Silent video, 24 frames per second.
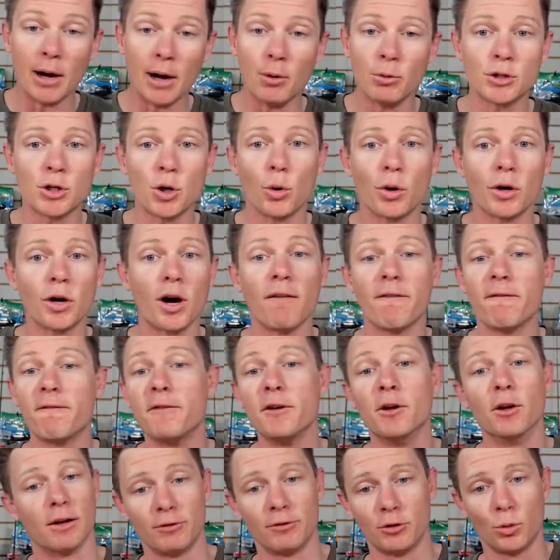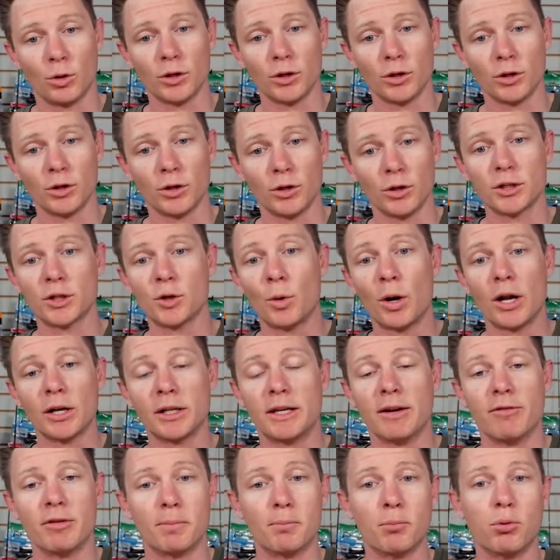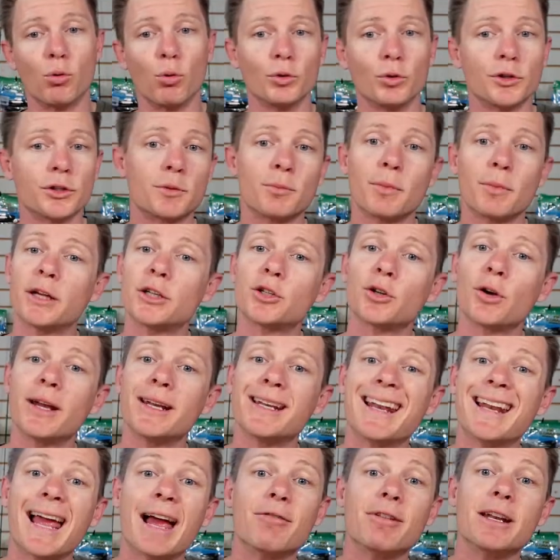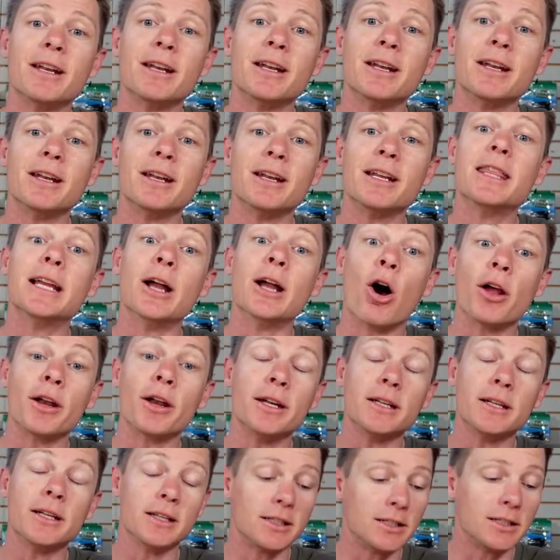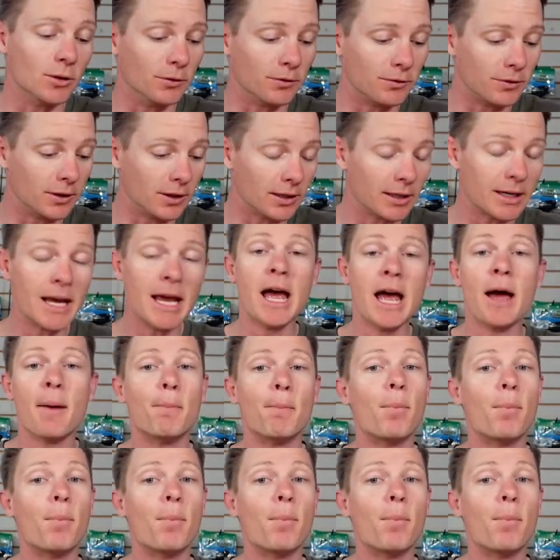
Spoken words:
I was going off feel. Every one I'd give it a pull just to make sure I didn't have anything on it and they'll feel it.